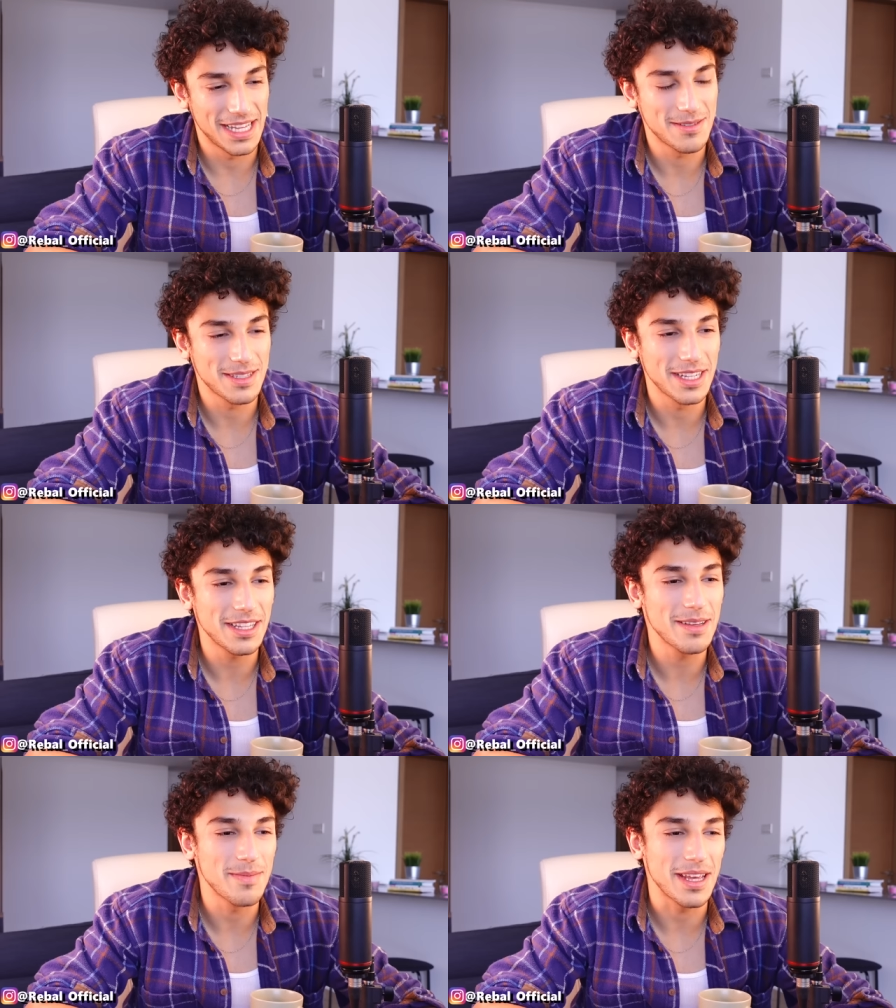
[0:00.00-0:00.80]
was
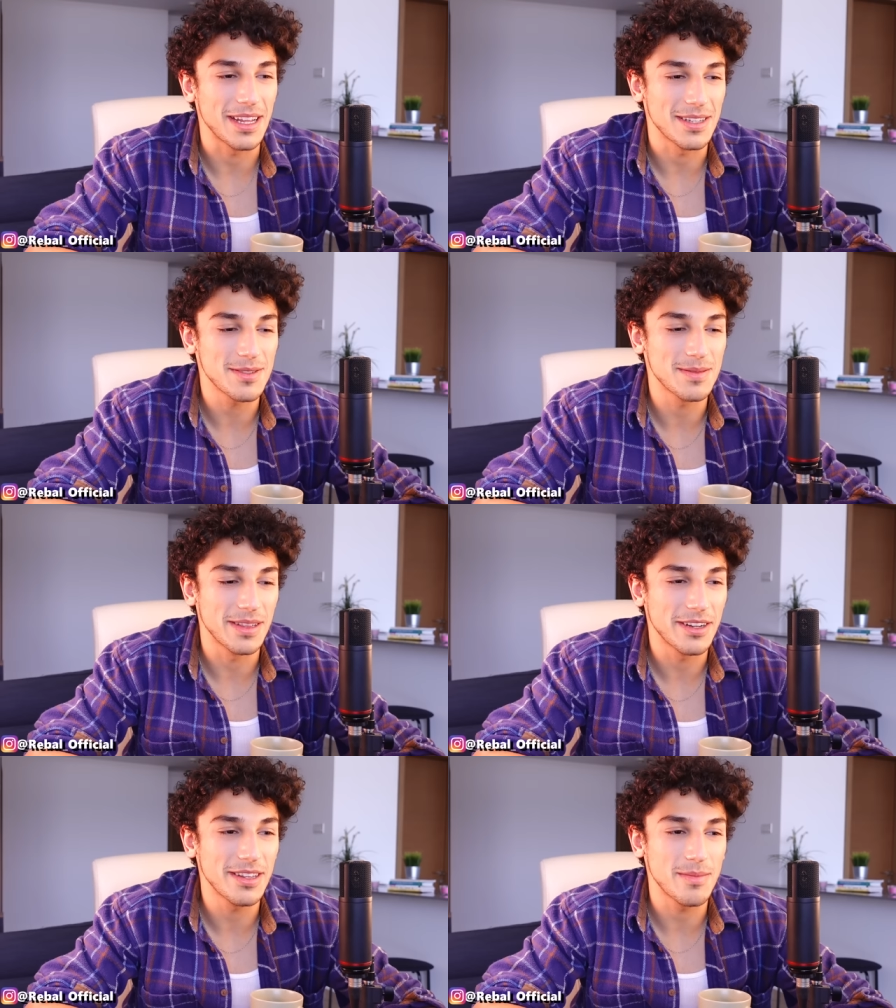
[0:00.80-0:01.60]
literally me. This was
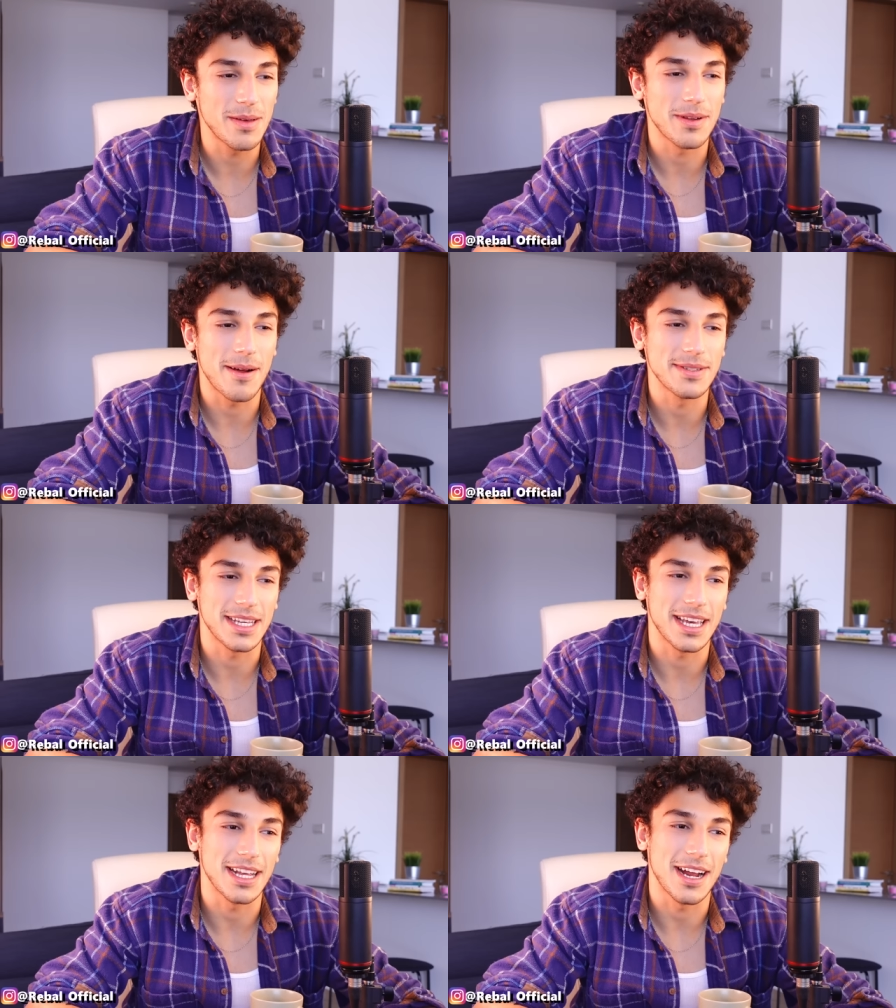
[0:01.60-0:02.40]
literally me when I was a
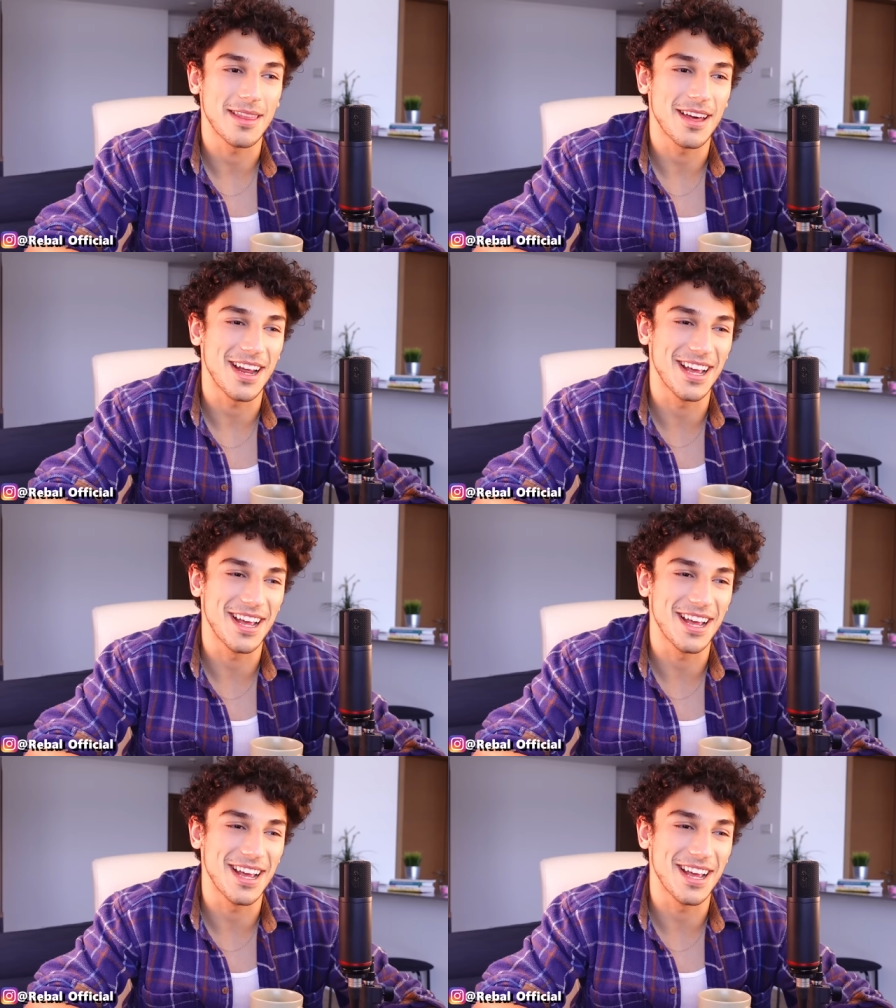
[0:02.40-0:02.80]
kid. I thought